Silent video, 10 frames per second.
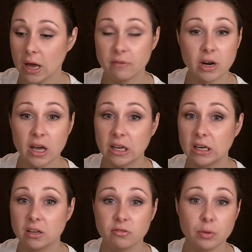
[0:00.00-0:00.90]
I haven't had
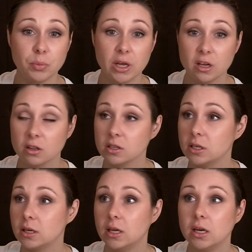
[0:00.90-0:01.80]
any of the
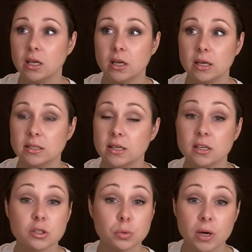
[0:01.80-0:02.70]
peeling, any
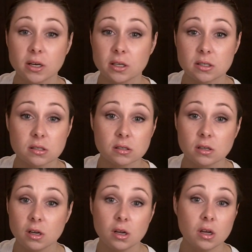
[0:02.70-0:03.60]
intense redness,
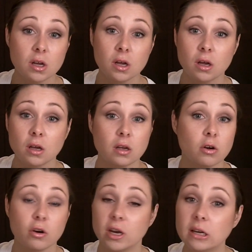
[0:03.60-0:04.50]

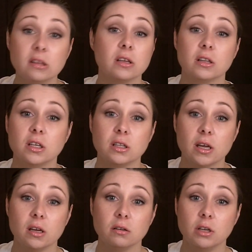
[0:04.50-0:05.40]
or anything like
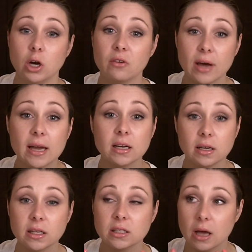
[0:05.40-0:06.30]
that. You know, I've
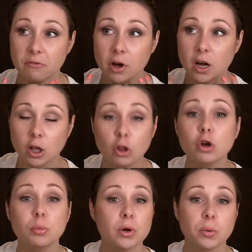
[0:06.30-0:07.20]
had, I've gotten a
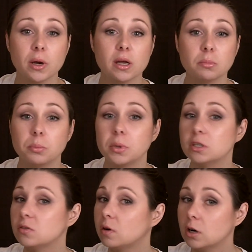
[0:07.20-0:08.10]
little bit red,
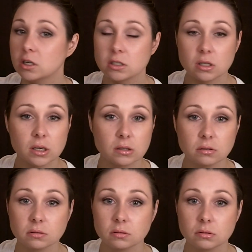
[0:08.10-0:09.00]
but as far as like
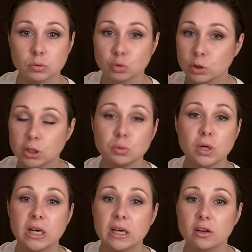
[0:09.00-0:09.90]
really
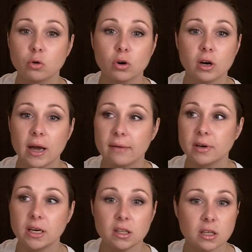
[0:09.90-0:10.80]
red or
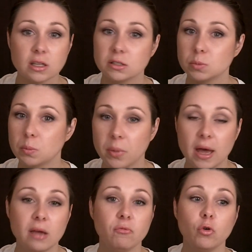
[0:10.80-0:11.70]
having anything that's been
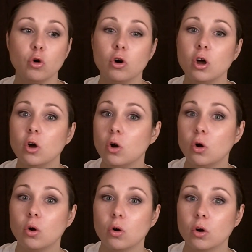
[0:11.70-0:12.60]
painful
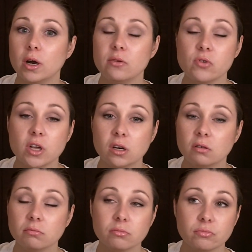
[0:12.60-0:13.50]
or
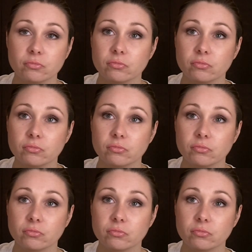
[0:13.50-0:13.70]
even,